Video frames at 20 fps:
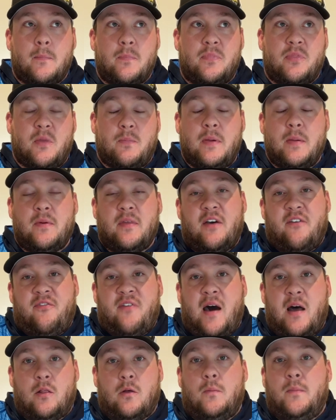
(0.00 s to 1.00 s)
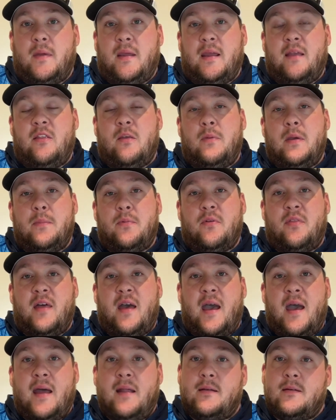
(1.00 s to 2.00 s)
the people that follow me and the people
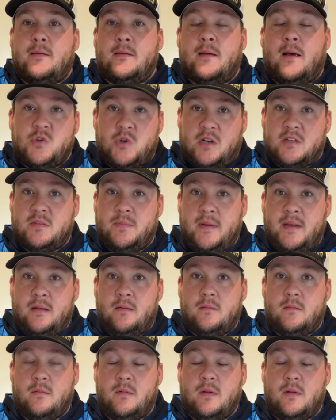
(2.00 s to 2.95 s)
that trust me